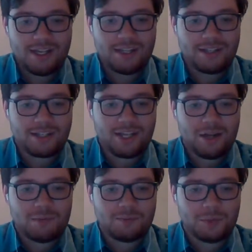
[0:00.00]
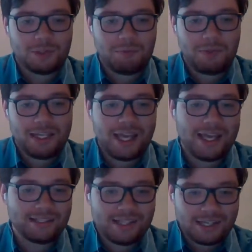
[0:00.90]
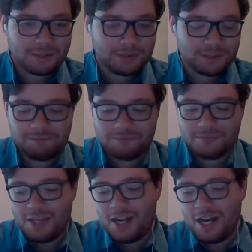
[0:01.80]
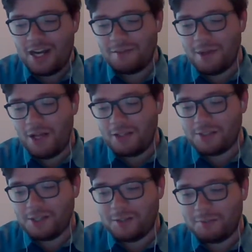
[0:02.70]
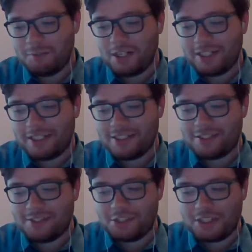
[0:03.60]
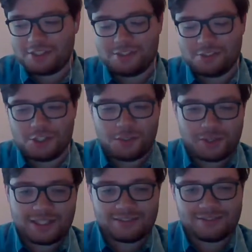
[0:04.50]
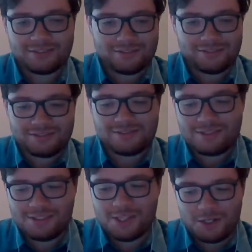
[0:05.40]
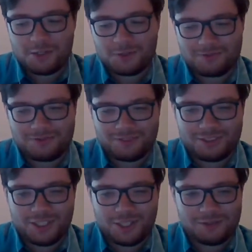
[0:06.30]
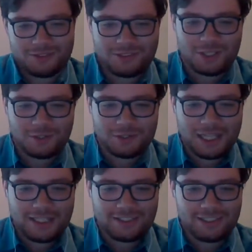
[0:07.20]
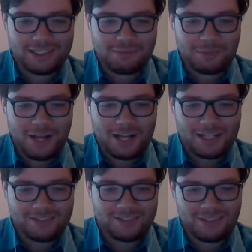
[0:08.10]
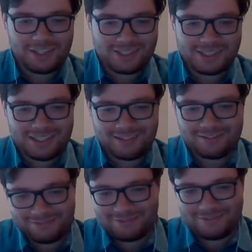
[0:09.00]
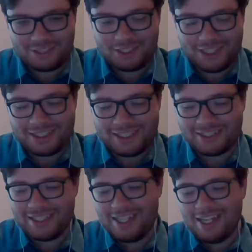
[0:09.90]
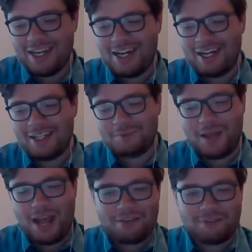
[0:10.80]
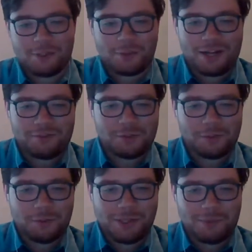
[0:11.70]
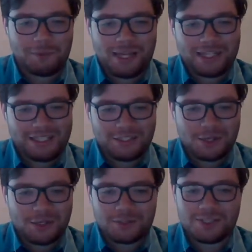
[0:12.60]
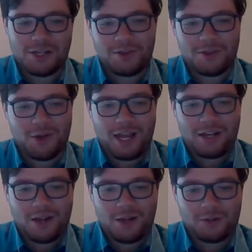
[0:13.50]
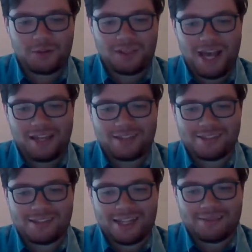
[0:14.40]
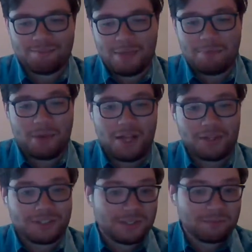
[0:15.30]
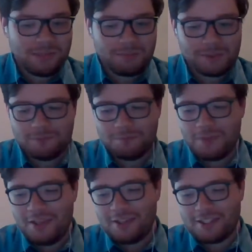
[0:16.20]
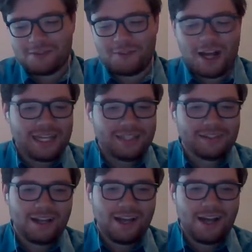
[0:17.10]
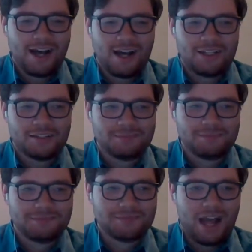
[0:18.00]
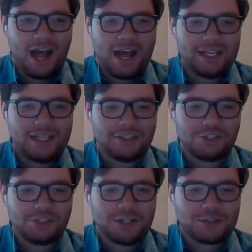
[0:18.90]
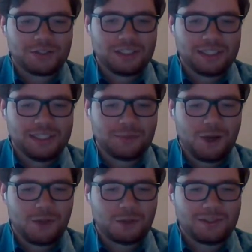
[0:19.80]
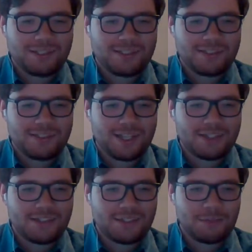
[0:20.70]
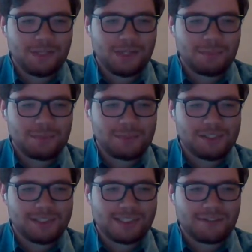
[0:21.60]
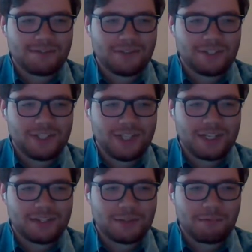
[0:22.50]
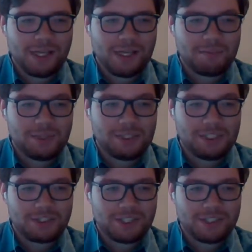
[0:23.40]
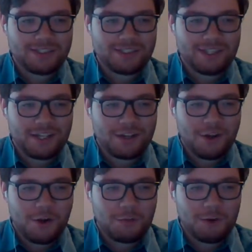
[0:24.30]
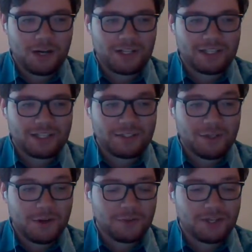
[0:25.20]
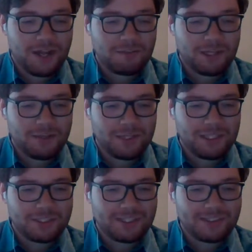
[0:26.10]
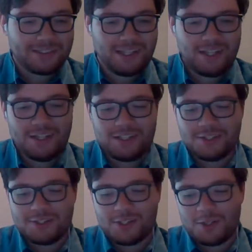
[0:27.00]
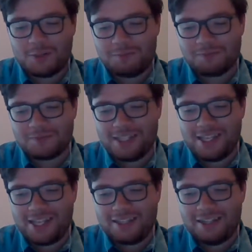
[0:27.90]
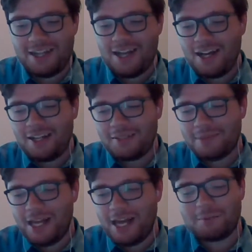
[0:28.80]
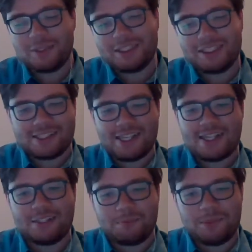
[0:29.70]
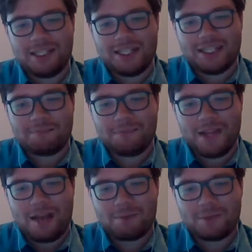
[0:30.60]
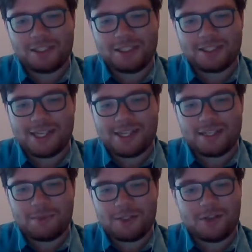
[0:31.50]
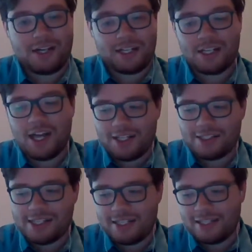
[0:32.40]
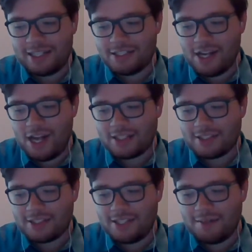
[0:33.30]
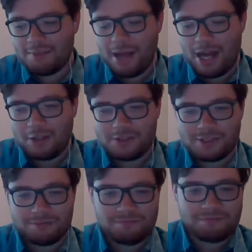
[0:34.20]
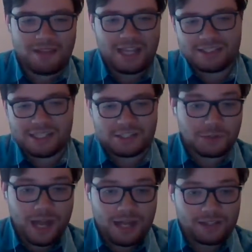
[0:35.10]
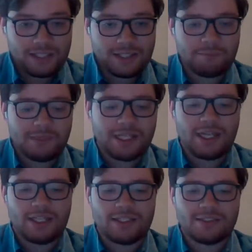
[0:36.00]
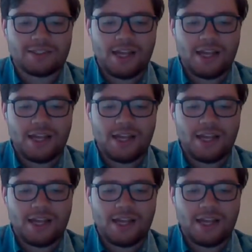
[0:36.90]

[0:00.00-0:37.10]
that come with being asexual. Also, Mark is just joking. So don't like leap on their skin or anything. I have no problem with people making jokes, although I know that might bother some people. That's fine. I generally won't censor people unless I feel like they're being malicious, and I know Mark, and I know they're not being malicious. So yeah, I'm really excited to be here. I'm really excited to be creating content that talks about asexuality, because